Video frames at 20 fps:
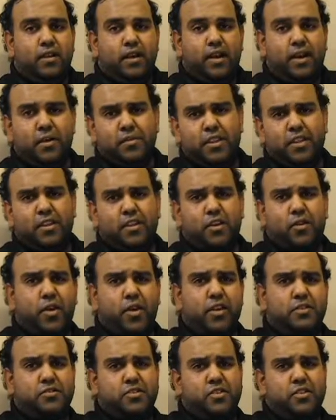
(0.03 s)
don't think the
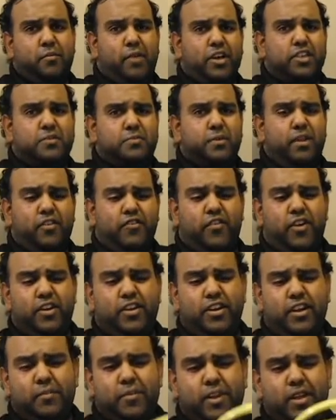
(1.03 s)
creators of the Marshmallow Fun
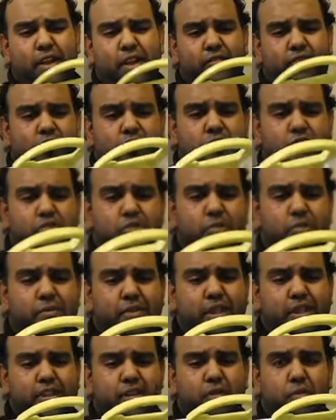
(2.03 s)
Company ever assumed
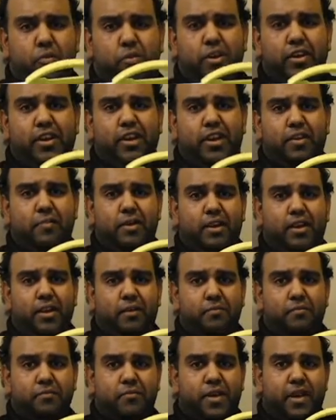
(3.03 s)
that they would one day
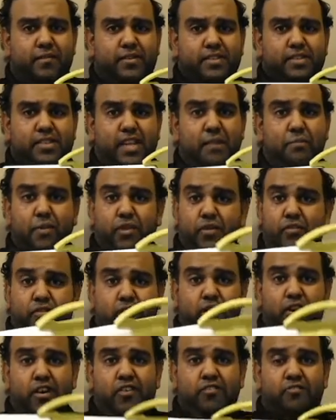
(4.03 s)
become kind of a staple
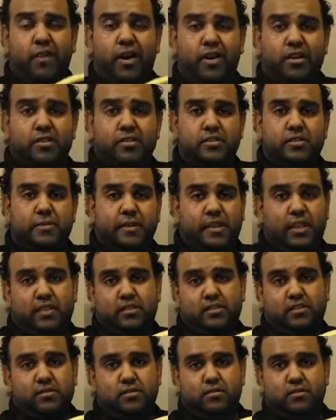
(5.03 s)
for Nerf modders, but that
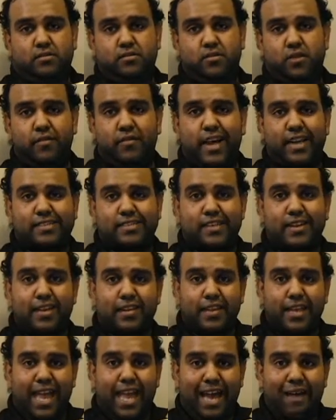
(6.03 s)
sort of
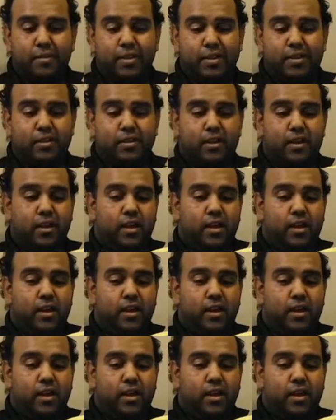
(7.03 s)
accidentally happened.